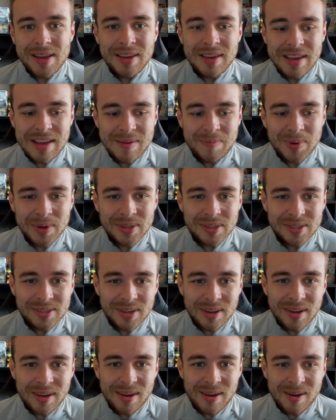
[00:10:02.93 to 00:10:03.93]

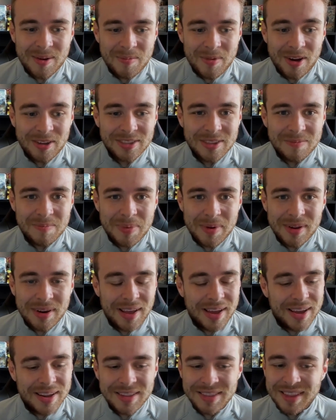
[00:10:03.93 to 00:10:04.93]
keepers on the,
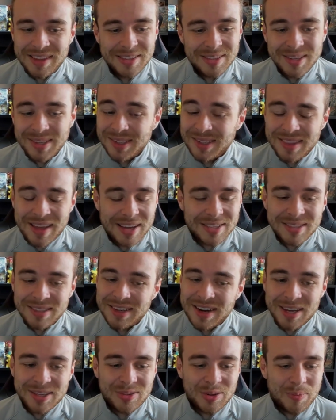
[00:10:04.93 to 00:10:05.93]
like, that. That's
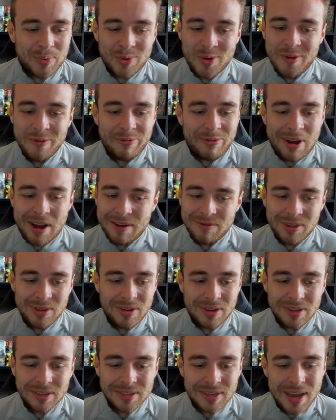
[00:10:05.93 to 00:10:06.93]
an extra 0.5 that
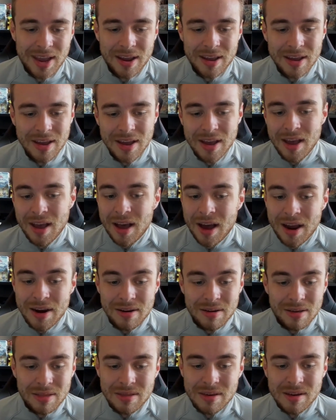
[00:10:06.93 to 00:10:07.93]
you can take.
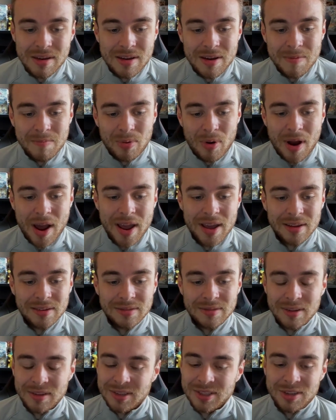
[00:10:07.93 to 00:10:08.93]
Another
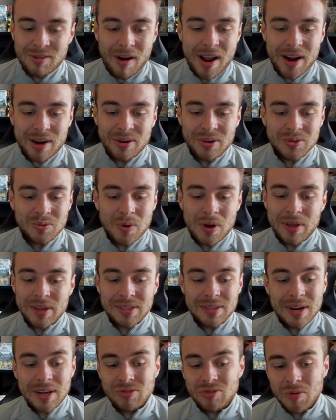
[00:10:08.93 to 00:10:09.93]
Brighton striker as well.
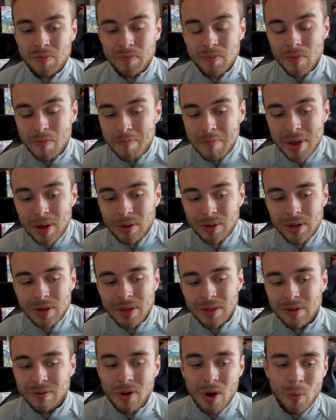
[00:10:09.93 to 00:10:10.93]
That's an extra mil.
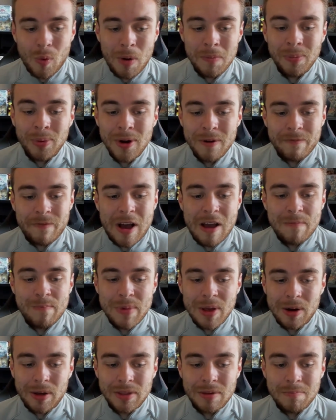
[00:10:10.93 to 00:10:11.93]
You've got 1.5
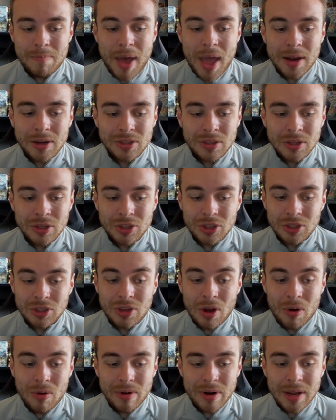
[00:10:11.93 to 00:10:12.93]
mil on the bench that you
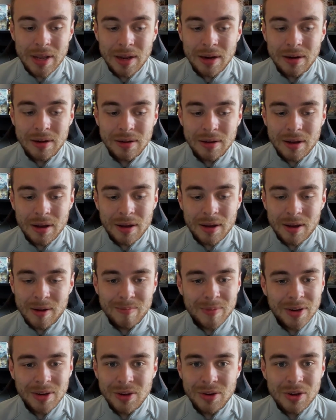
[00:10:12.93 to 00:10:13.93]
just don't need,
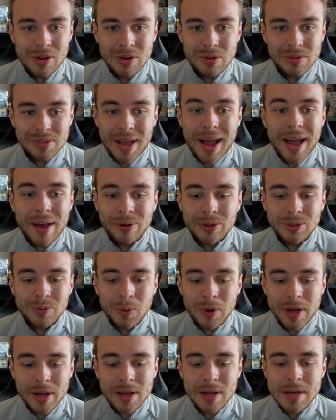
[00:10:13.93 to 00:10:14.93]
and you can use that
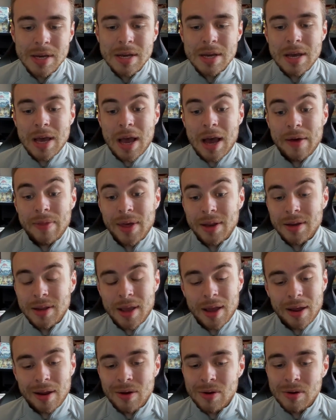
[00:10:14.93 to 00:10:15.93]
elsewhere. And then,
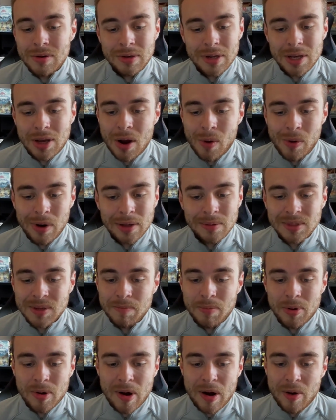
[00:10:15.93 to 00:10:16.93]
Nico Williams
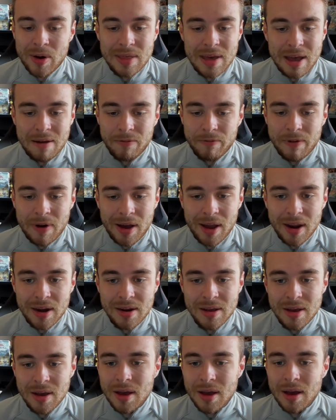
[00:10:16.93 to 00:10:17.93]
and Pereira, they're
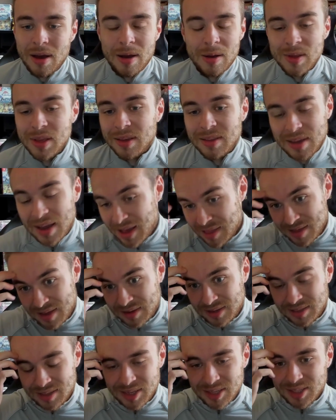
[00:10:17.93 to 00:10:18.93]
fine.
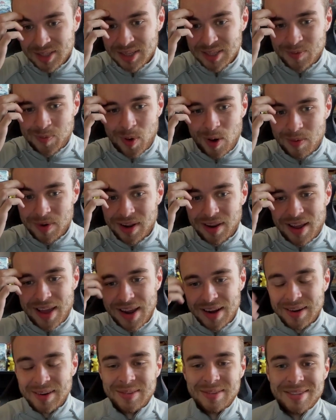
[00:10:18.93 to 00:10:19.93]
This is probably,
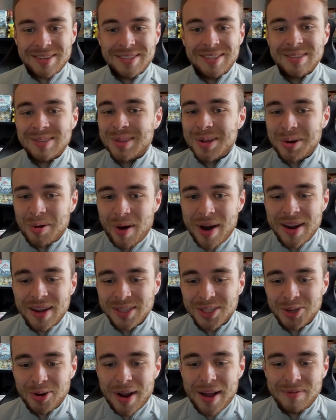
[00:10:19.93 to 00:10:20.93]
like, this isn't the
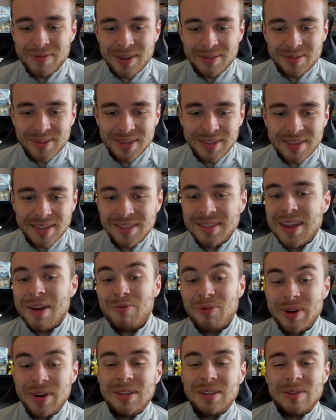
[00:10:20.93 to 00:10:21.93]
greatest draft I've seen. This
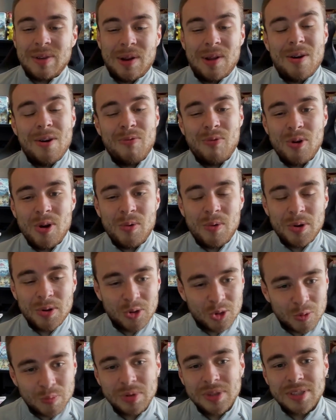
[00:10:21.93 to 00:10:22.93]
definitely needs a lot of work,
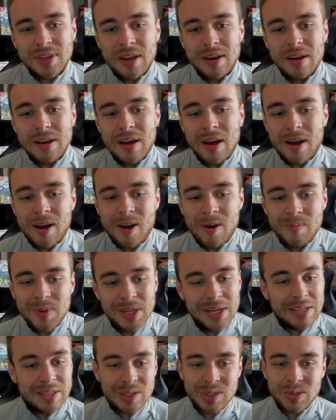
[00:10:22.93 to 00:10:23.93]
100%.
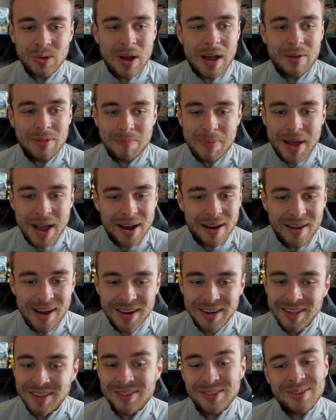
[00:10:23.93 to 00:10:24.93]
You need to sort out the back
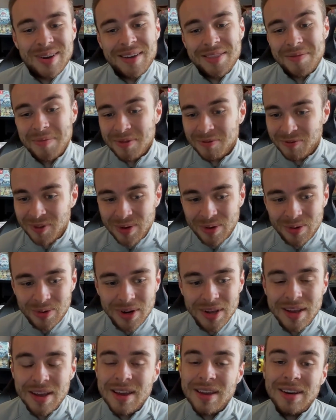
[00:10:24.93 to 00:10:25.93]
line. You need to sort out the
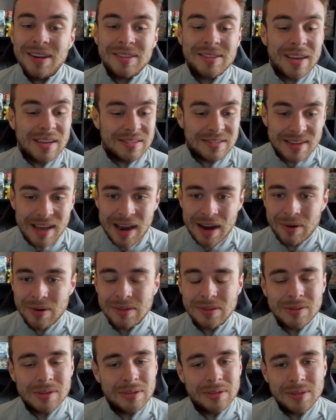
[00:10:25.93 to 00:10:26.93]
midfield. You need to get Salah
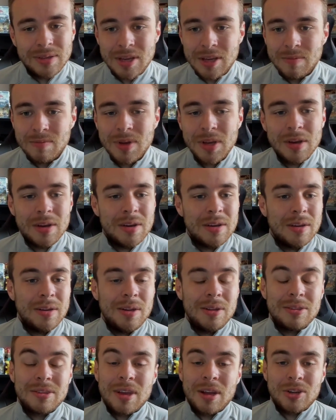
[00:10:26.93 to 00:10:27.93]
into this team. You
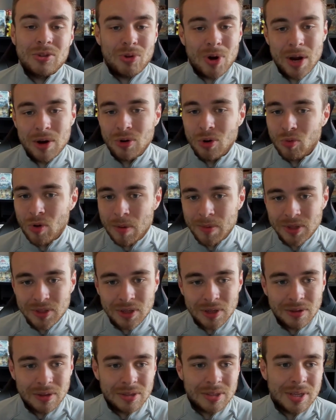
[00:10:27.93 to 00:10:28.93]
need to get Trent or
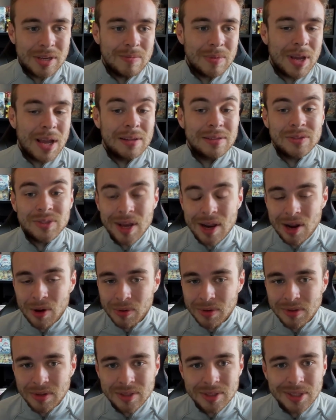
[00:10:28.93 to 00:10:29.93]
Robertson in this team.
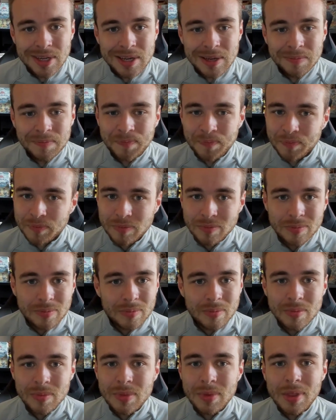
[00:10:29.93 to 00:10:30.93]
Cancelo in this team.
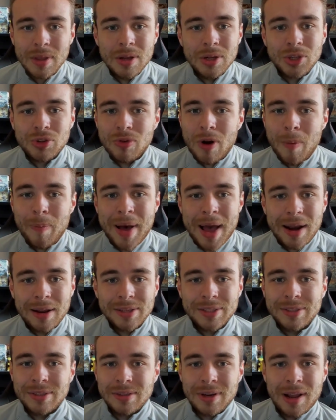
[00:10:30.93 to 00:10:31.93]
Drop
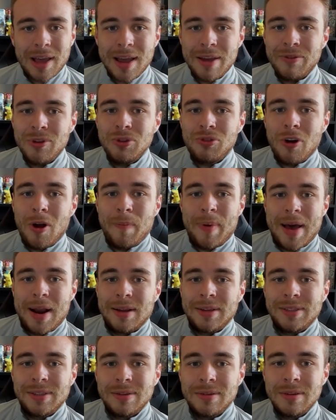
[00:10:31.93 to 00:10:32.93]
Alisson. Like, if you drop
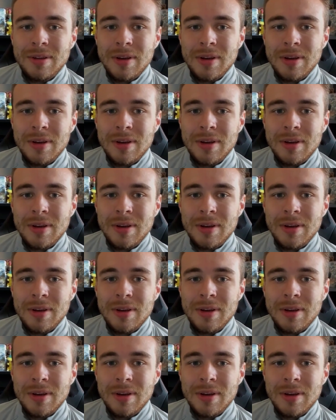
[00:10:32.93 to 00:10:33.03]
Alisson